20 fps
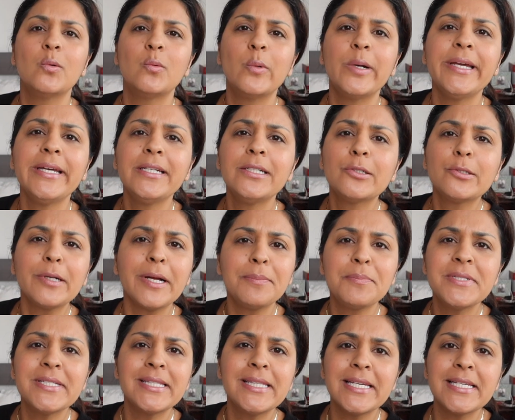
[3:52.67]
We
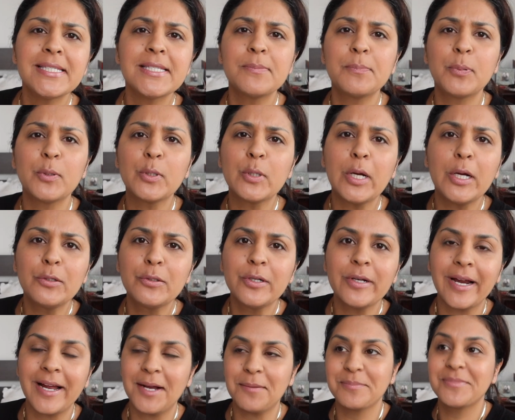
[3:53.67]
interrupt this
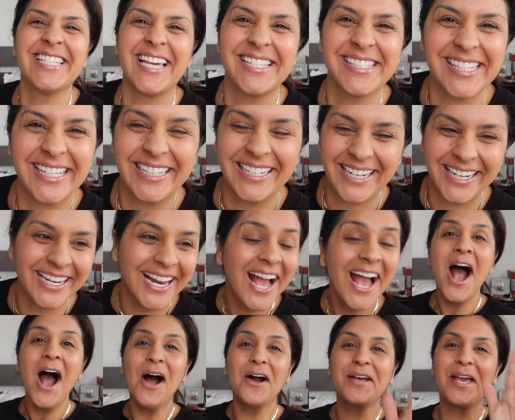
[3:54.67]
program. Just kidding.
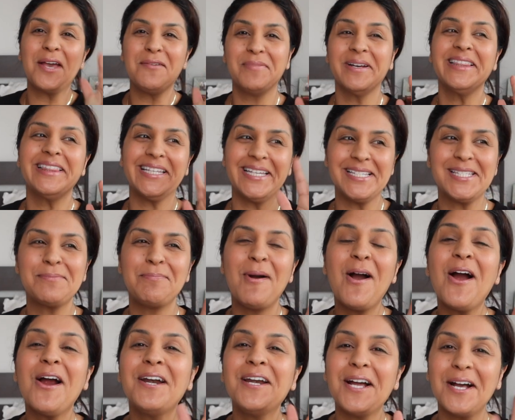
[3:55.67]
Okay, but this
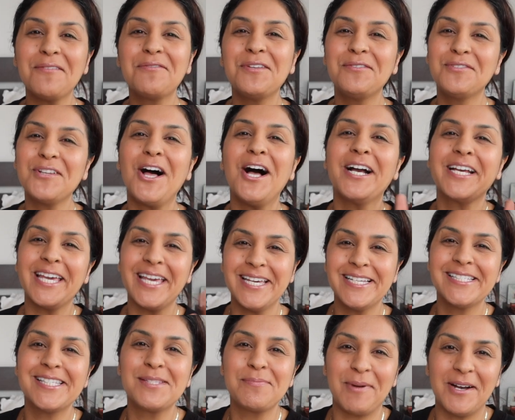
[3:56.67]
part of the vlog
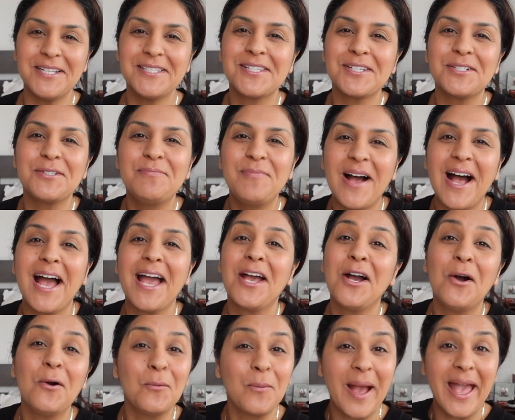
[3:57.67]
is sponsored
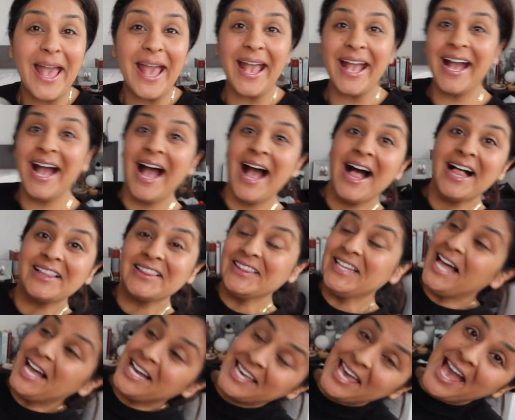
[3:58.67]
by Away
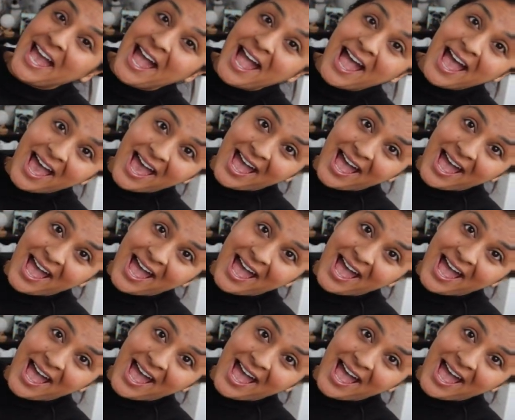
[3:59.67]
Luggage.